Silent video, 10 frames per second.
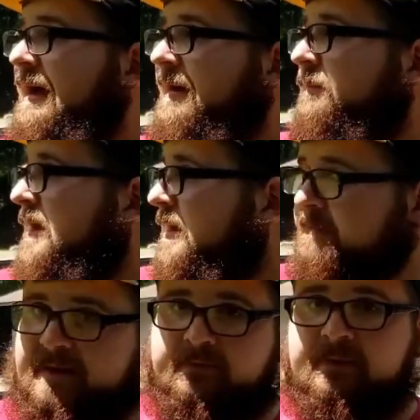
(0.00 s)
Am I,
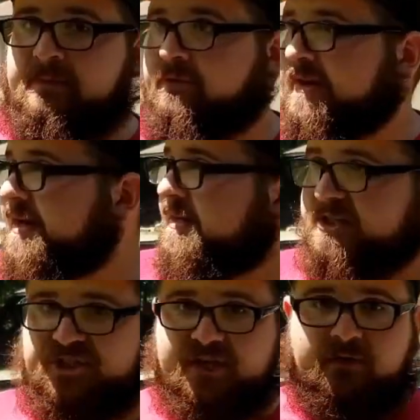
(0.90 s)
am I, am I reading
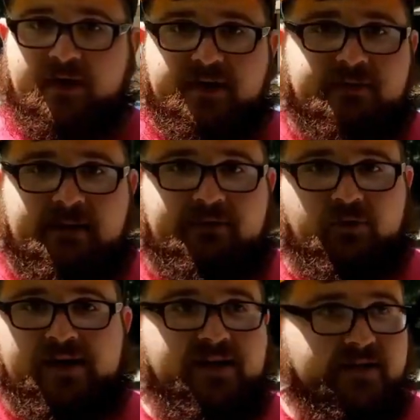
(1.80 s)
this shit right? Am I
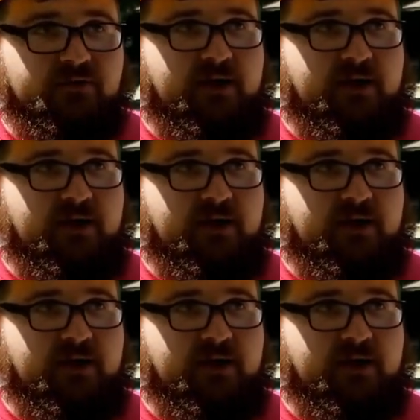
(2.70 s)
reading this